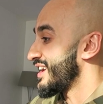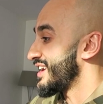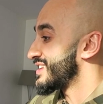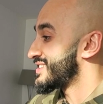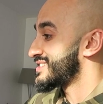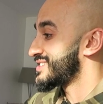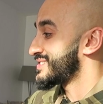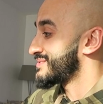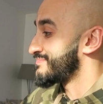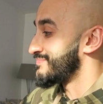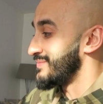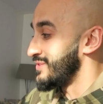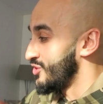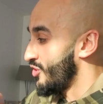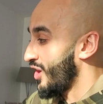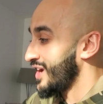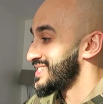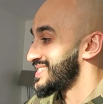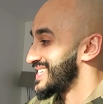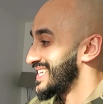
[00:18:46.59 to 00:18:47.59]
it's
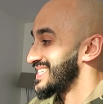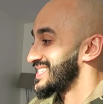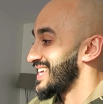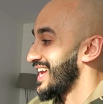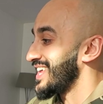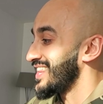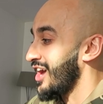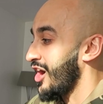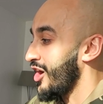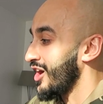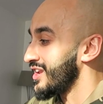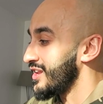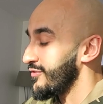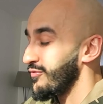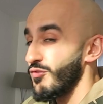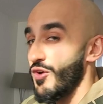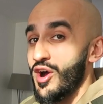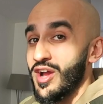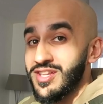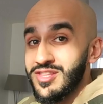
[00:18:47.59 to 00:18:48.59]
nice to say that I
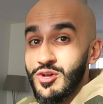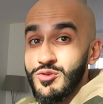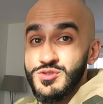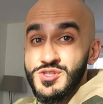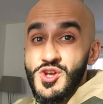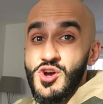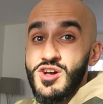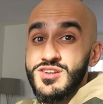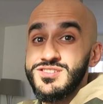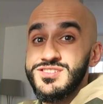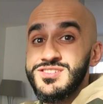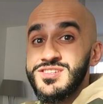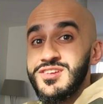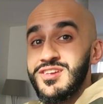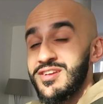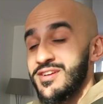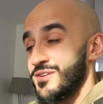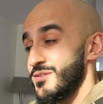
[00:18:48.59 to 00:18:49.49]
defied those odds.